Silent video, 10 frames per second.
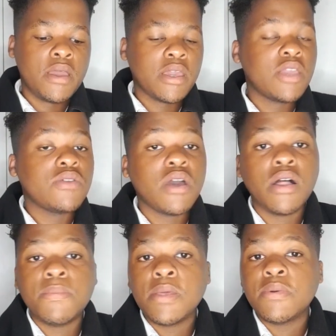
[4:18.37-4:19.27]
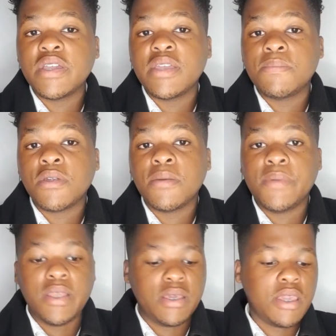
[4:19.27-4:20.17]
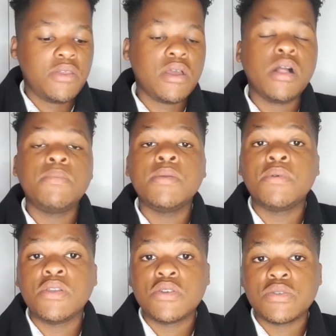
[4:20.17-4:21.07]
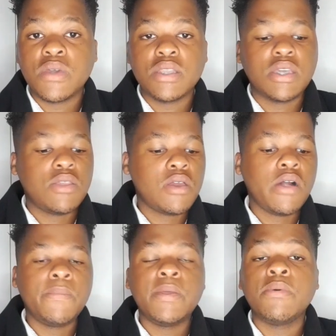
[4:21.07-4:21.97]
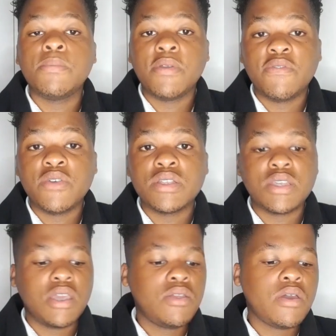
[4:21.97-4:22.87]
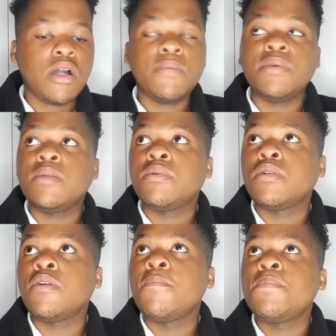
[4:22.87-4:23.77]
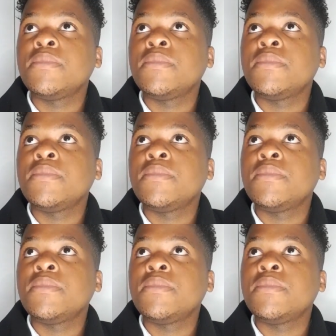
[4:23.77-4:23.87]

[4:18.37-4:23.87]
can you help people eat properly? Can you help people lose weight? Can you help people be fit? Can you help people